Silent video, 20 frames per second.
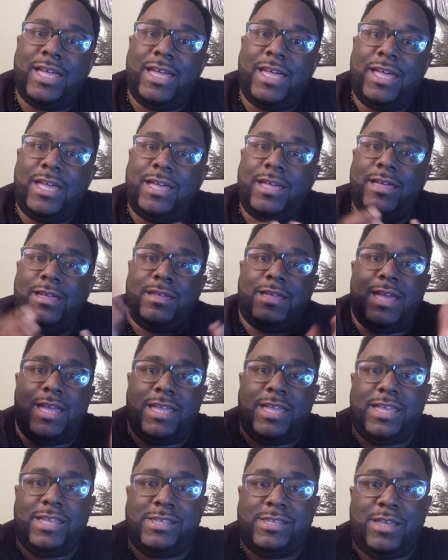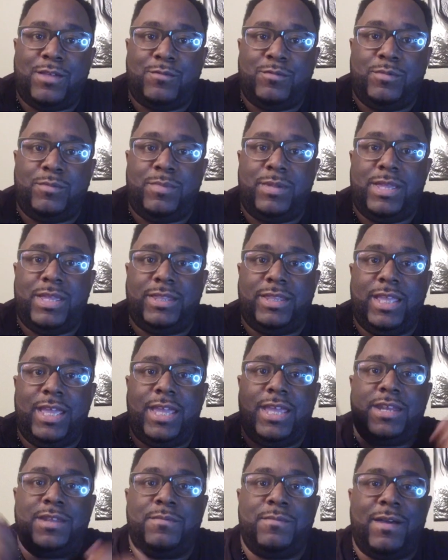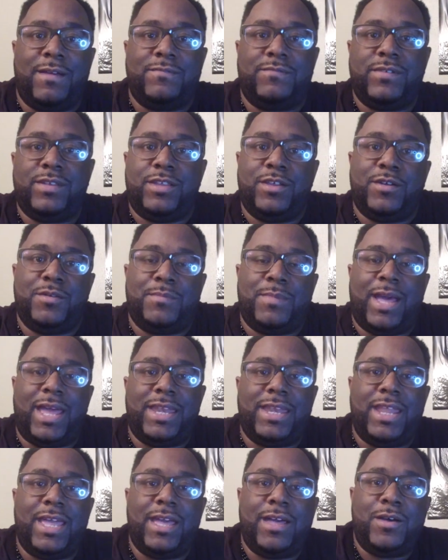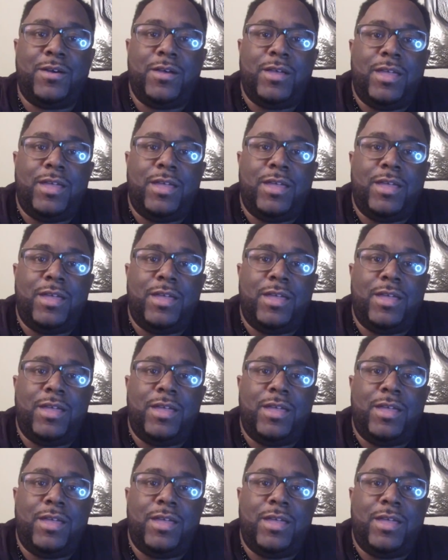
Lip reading: I guess I would be at the end of my video by now,